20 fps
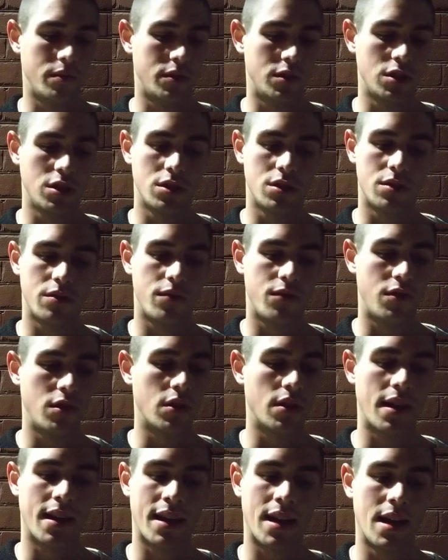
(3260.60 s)
just
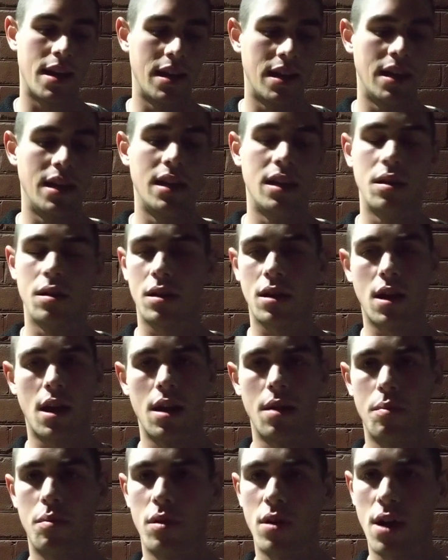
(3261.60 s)
feel like I need a
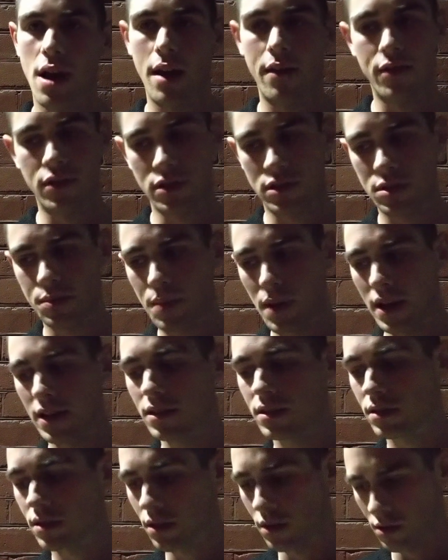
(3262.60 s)
kind of private
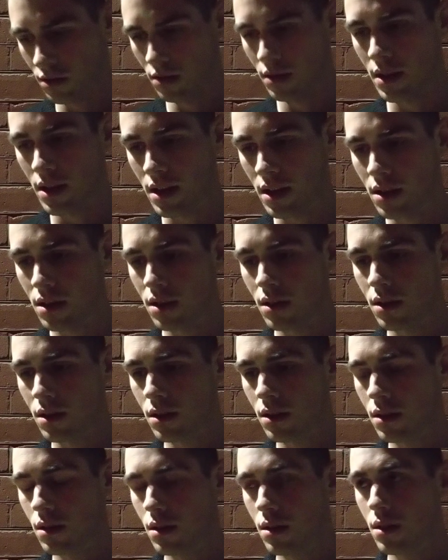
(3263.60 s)
space to do that.
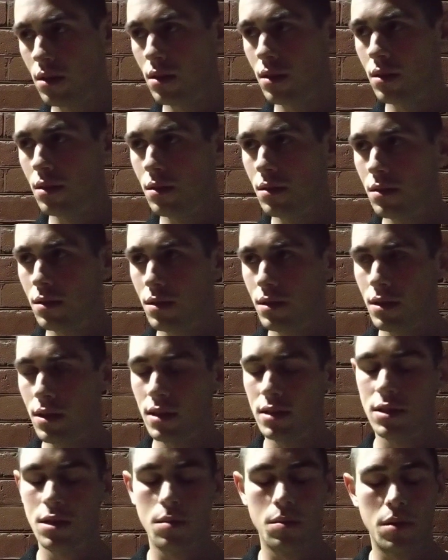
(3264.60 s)

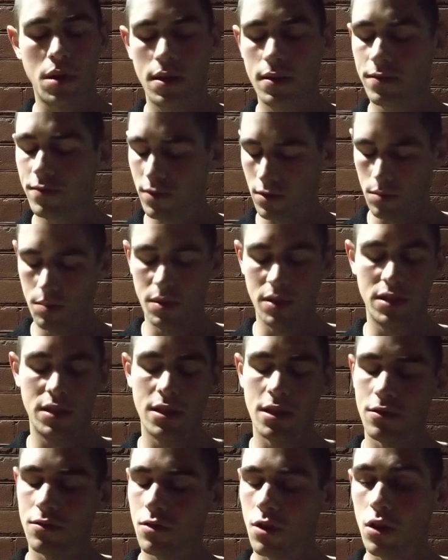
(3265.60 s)
I sometimes feel a bit
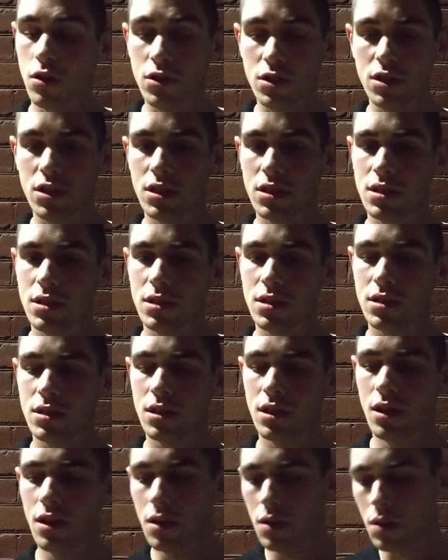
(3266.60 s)
self-conscious,